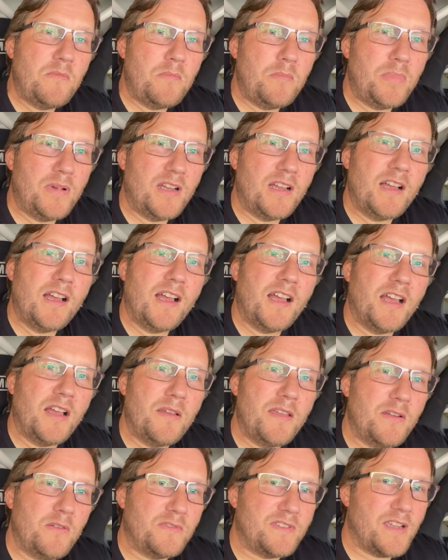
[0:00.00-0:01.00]
but
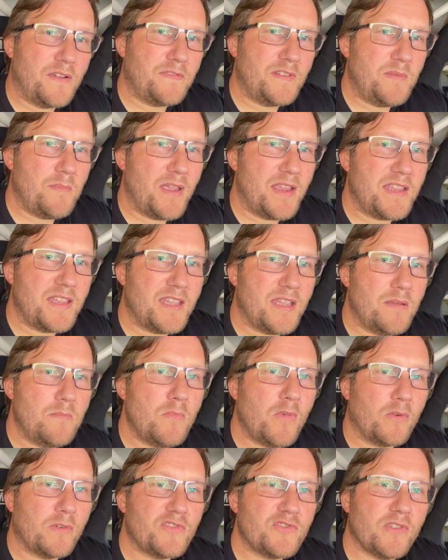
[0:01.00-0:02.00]
it will definitely make it
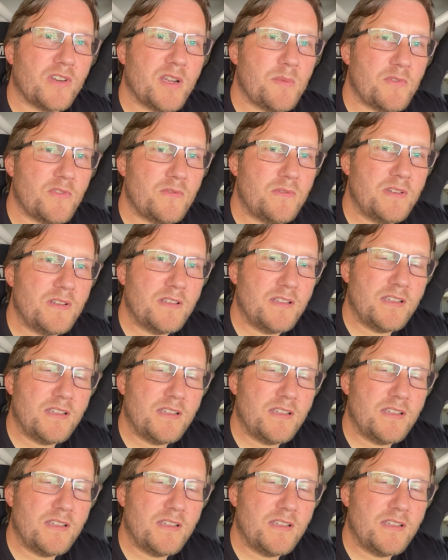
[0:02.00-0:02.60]
more enjoyable.